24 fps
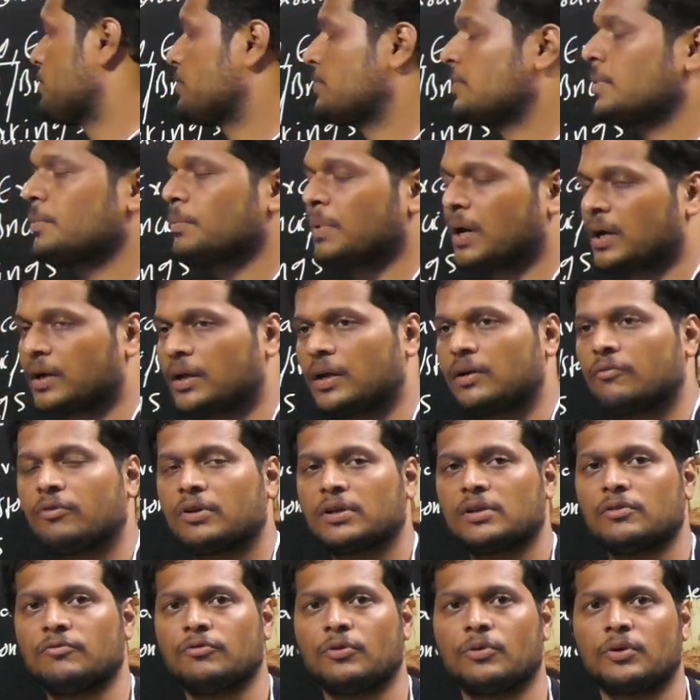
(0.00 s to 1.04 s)
for
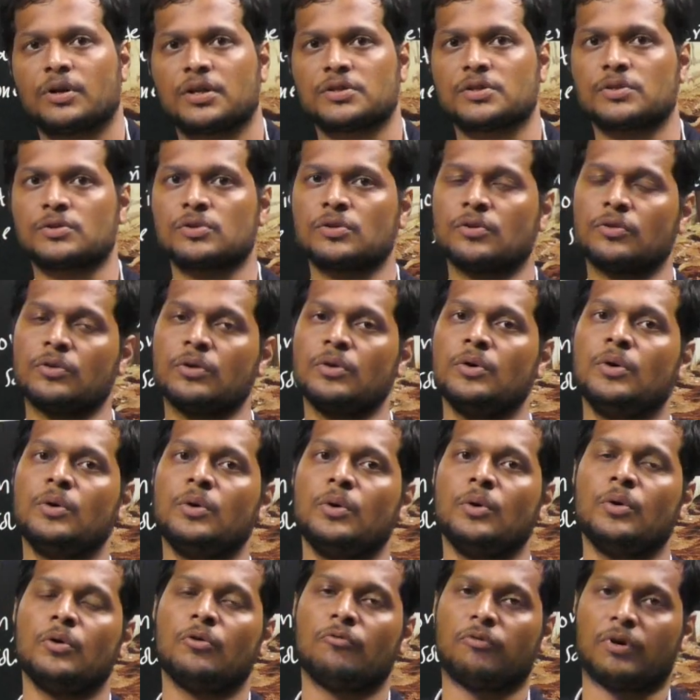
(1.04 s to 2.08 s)
the foundation. So
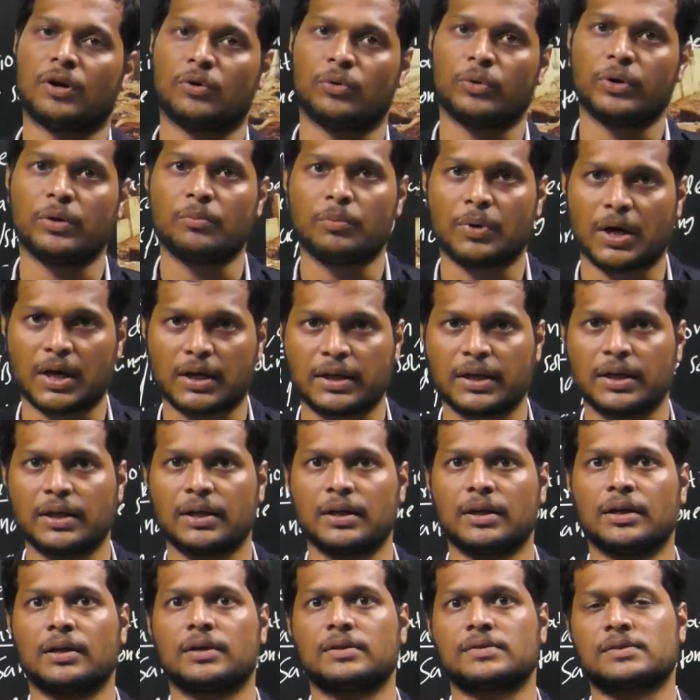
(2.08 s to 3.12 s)
for doing
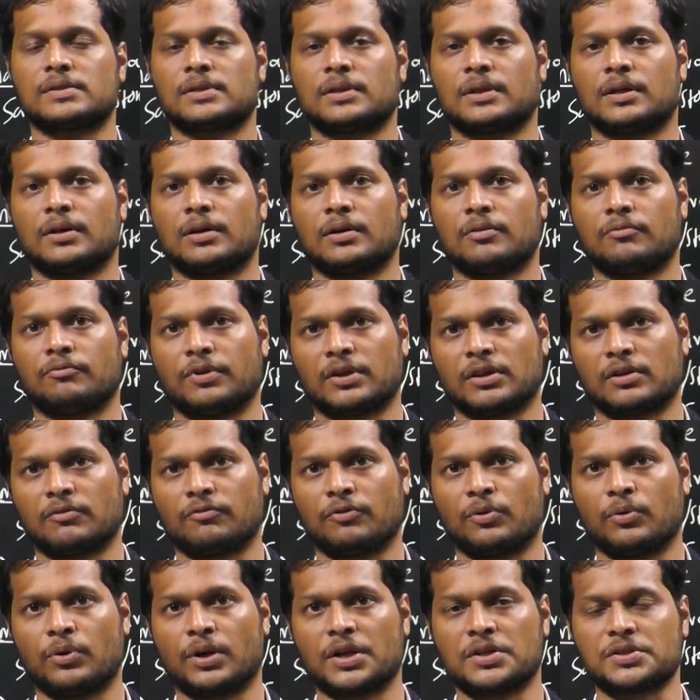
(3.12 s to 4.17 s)
markings for the
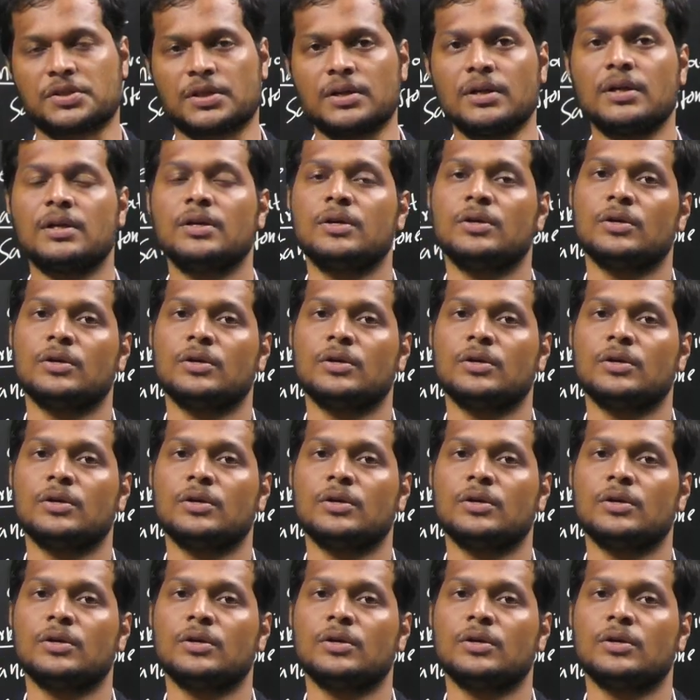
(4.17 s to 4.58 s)
foundation,